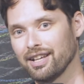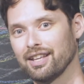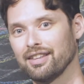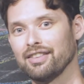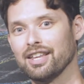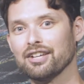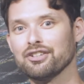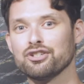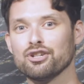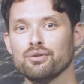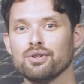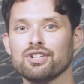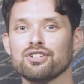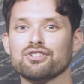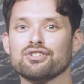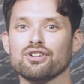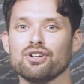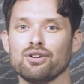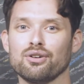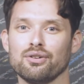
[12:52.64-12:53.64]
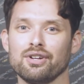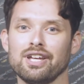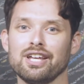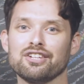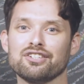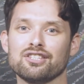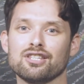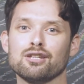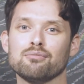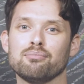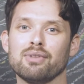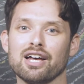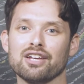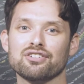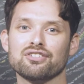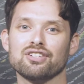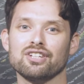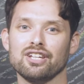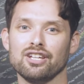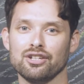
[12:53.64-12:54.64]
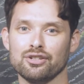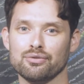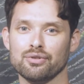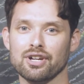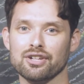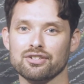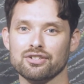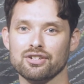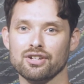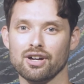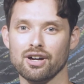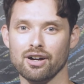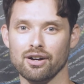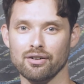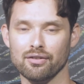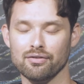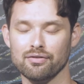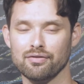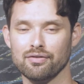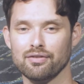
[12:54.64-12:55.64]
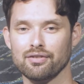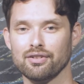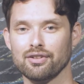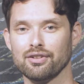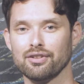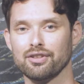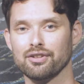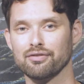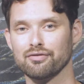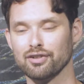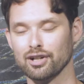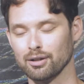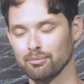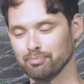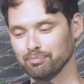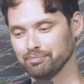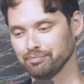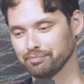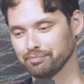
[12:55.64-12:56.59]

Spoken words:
that doing so is in the best interest of the firm.